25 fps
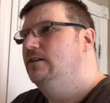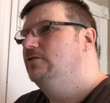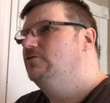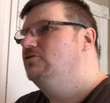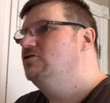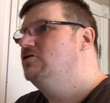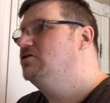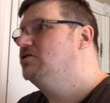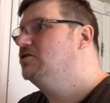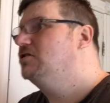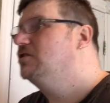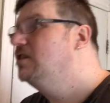
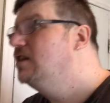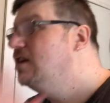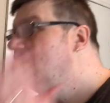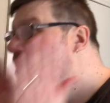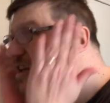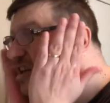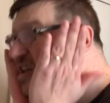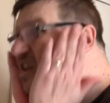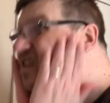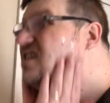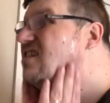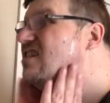Just
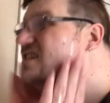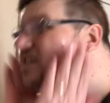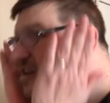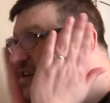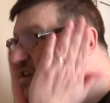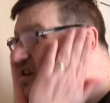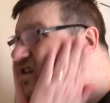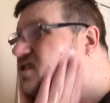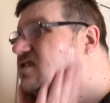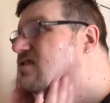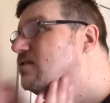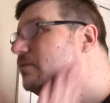
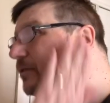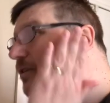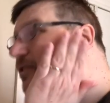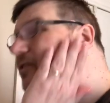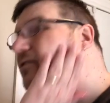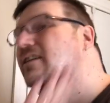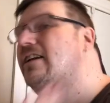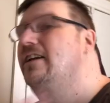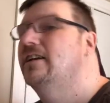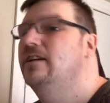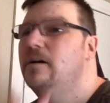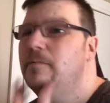so we
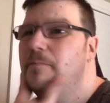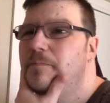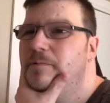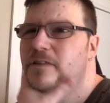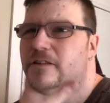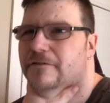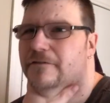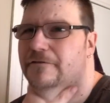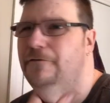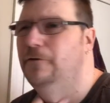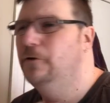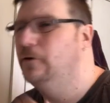don't end up
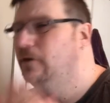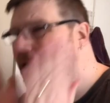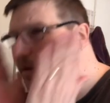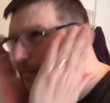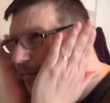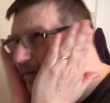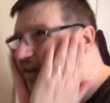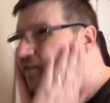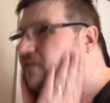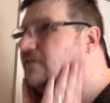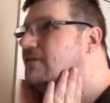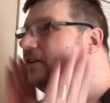with a 40
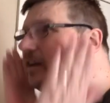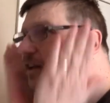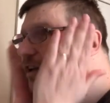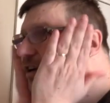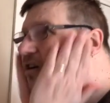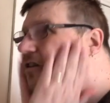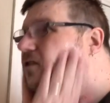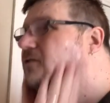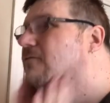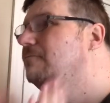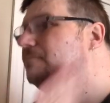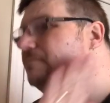minute
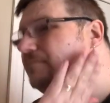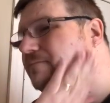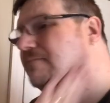video.